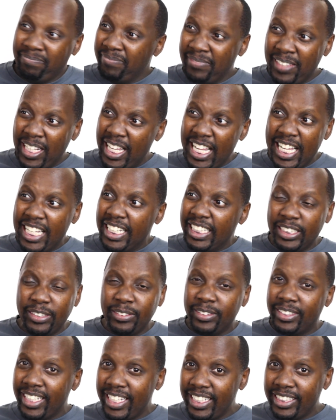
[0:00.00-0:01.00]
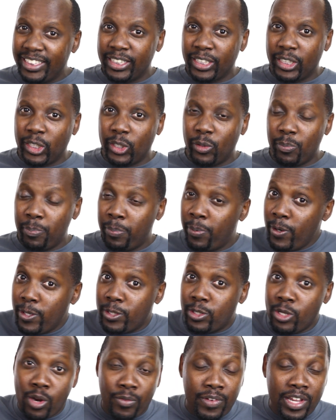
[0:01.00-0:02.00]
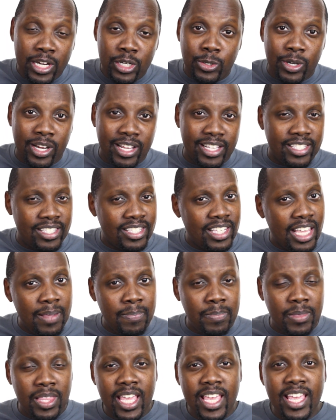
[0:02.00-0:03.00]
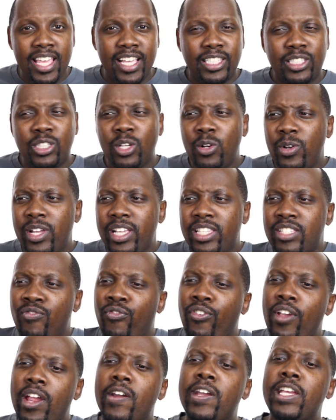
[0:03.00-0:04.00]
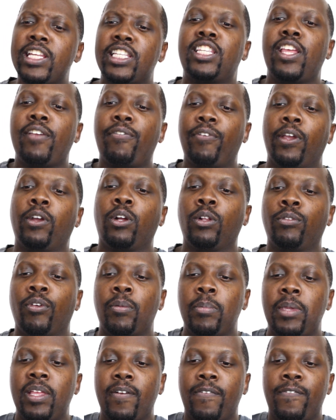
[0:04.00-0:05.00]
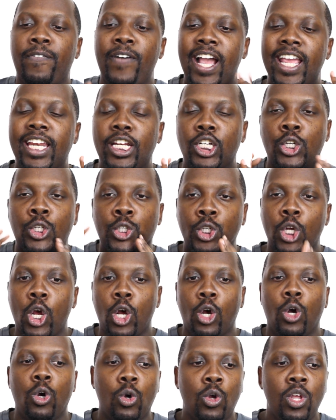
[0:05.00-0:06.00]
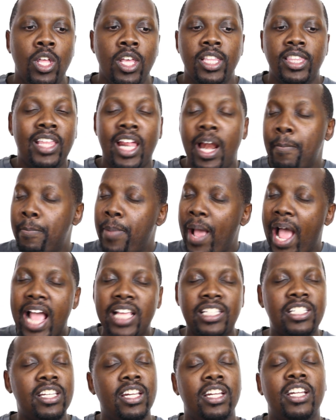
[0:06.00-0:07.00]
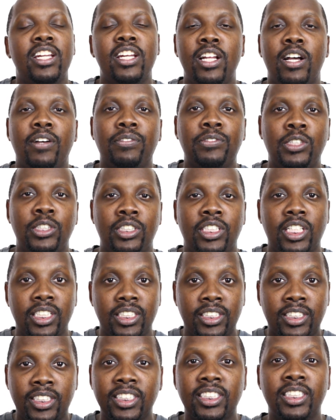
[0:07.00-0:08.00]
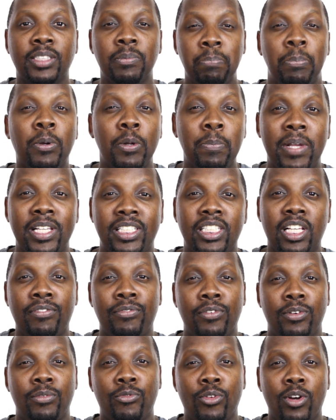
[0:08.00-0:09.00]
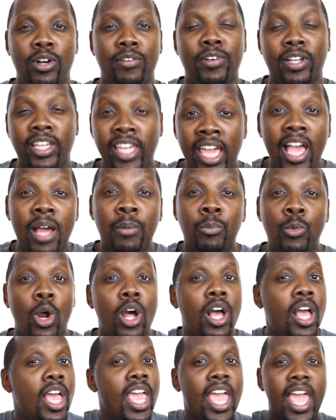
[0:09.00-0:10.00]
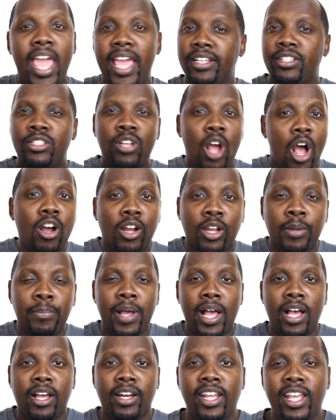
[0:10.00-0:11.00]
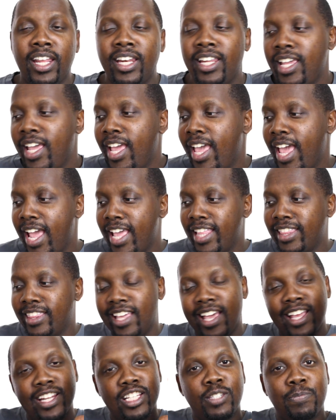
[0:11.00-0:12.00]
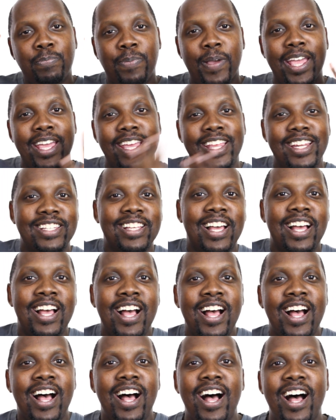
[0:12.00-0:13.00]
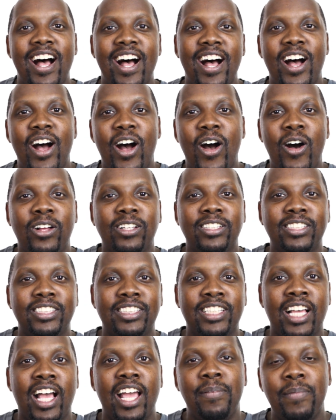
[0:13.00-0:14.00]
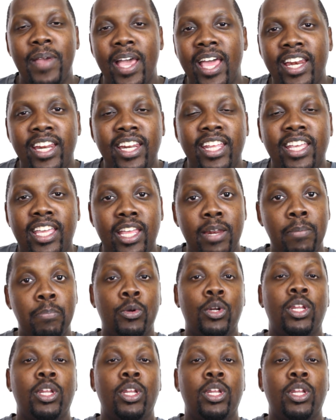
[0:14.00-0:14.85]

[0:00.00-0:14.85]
No, I don't think so. Person of Interest, same thing. So it's very difficult for me to find a show that I'm passionate enough to just put myself in front of a camera and talk about it and then spend all this time editing and